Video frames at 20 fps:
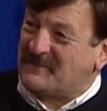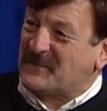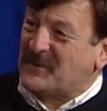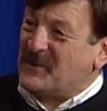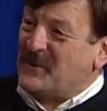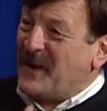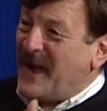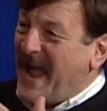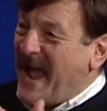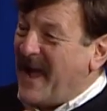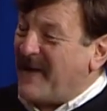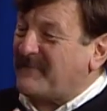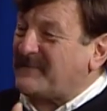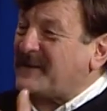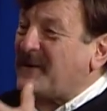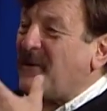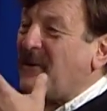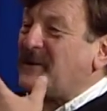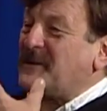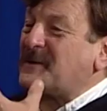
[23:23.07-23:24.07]
You have
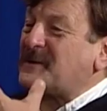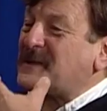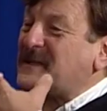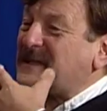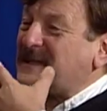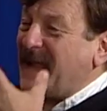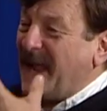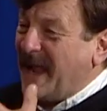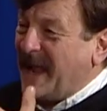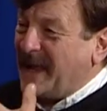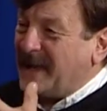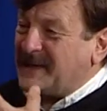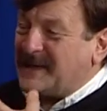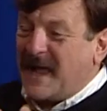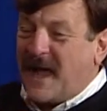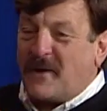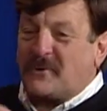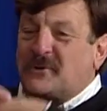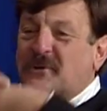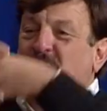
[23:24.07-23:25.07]
to understand
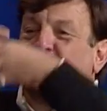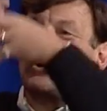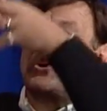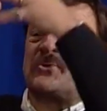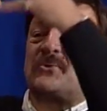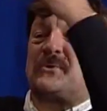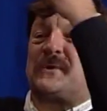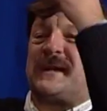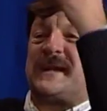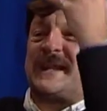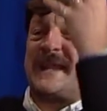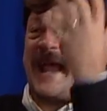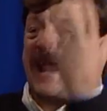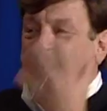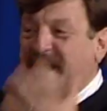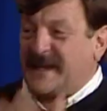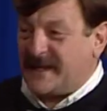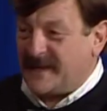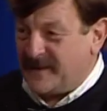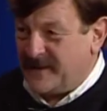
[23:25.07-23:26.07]
how to
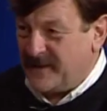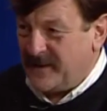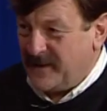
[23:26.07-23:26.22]
create